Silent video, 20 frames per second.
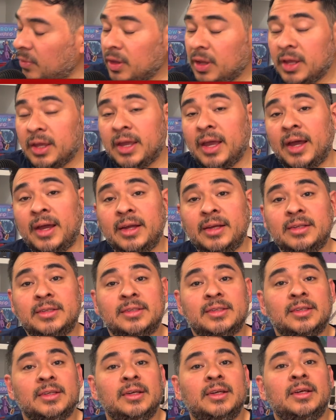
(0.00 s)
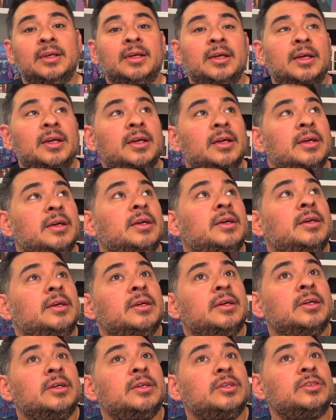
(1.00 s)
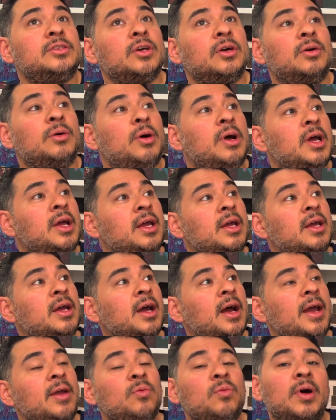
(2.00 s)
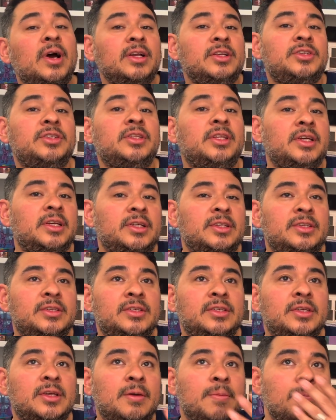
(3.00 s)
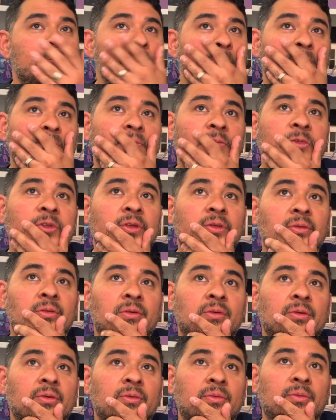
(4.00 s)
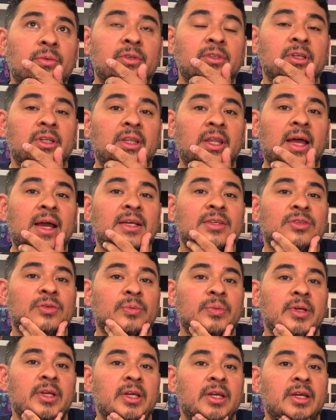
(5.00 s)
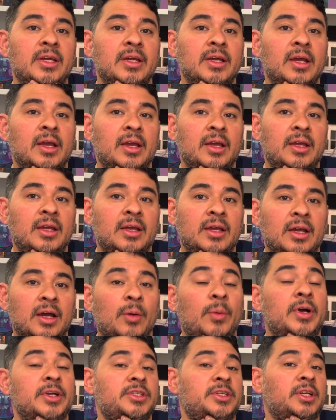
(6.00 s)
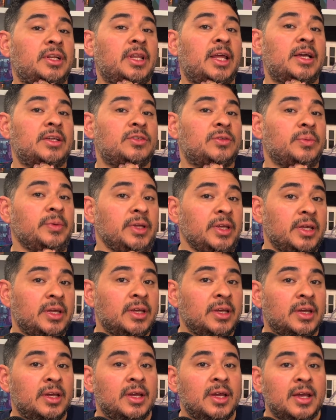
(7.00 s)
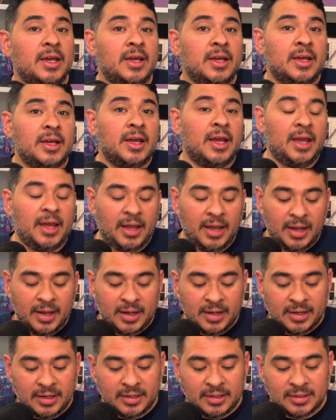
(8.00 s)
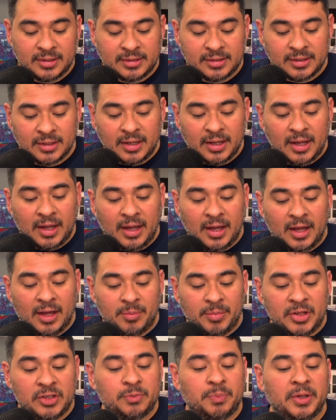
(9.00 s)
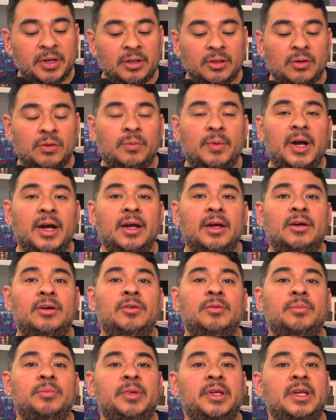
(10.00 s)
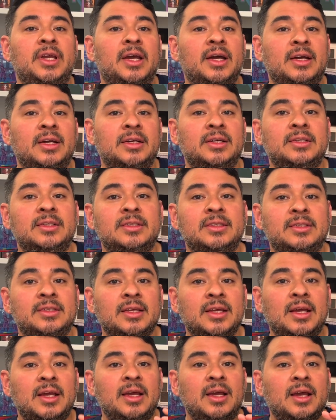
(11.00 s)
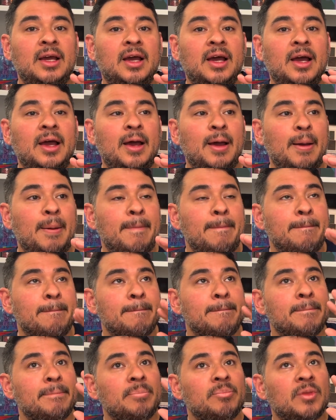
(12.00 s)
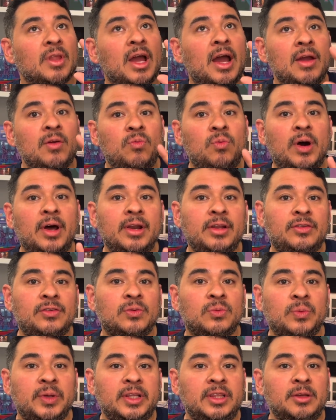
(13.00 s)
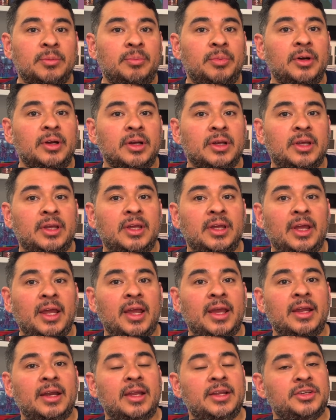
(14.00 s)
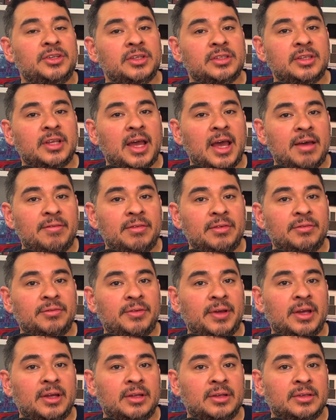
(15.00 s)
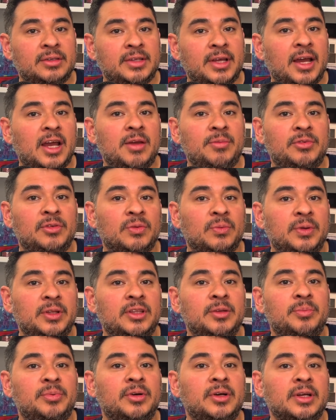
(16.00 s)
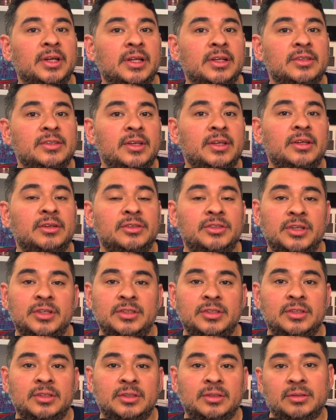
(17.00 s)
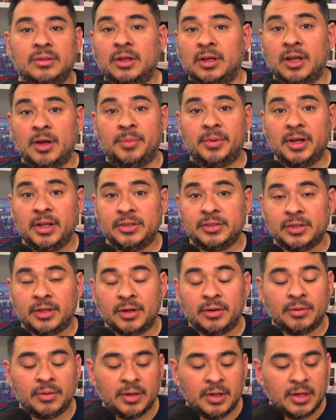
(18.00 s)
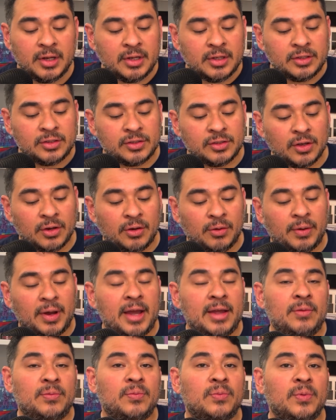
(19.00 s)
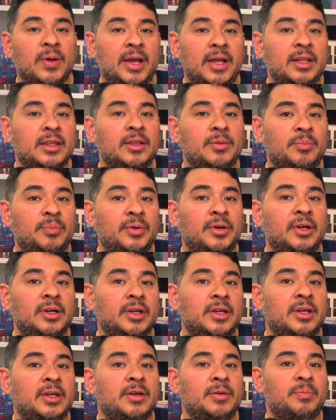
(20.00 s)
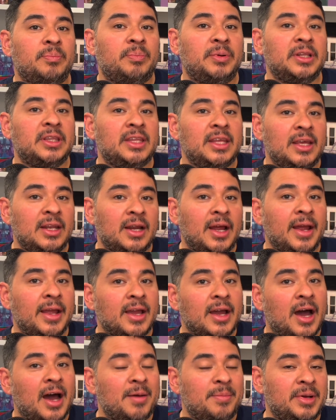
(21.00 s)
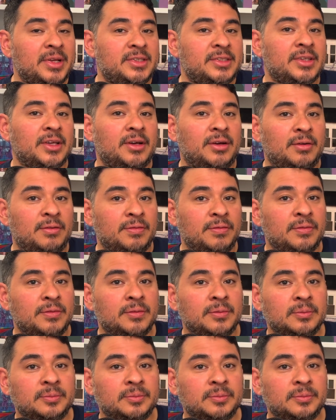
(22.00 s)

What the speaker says: guys, so I watched this, was it last week? I watched it last week, and it's been a little while because I wanted to read the book, and I just haven't found time to read the book until just a couple days ago. So I read the book, but then I caught myself